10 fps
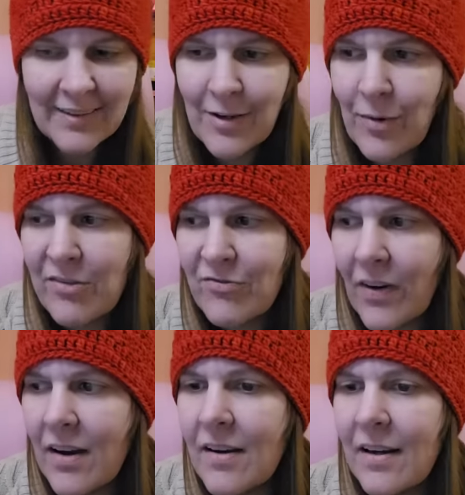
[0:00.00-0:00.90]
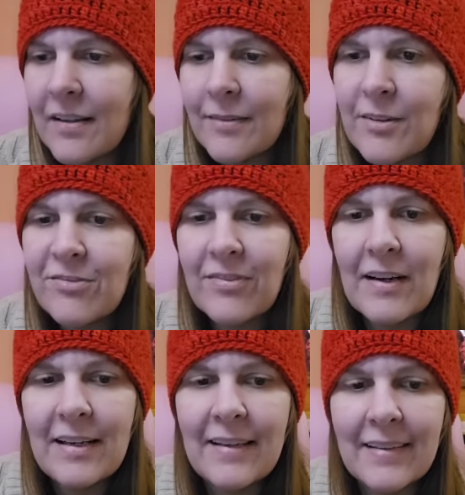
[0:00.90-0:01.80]
What fun! What
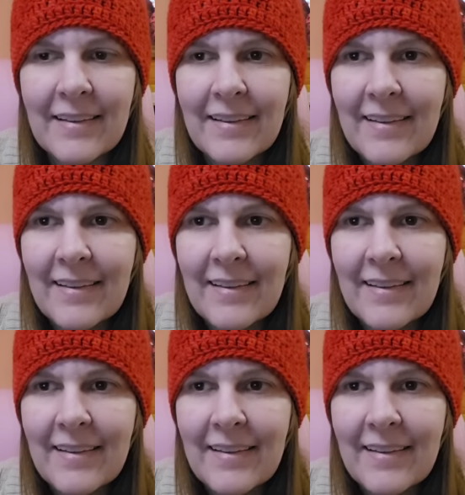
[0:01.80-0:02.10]
fun!